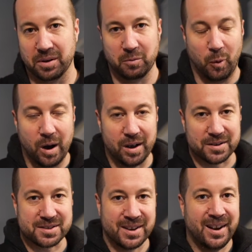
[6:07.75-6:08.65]
The
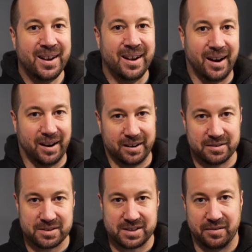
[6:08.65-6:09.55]
walls are
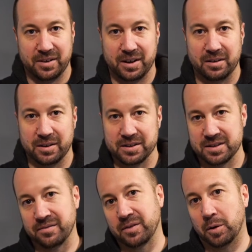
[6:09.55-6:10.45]
70 degrees,
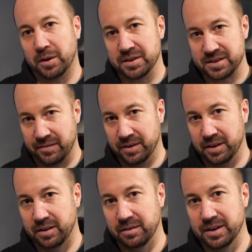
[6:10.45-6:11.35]
the floor is 70
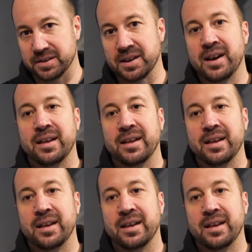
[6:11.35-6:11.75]
degrees,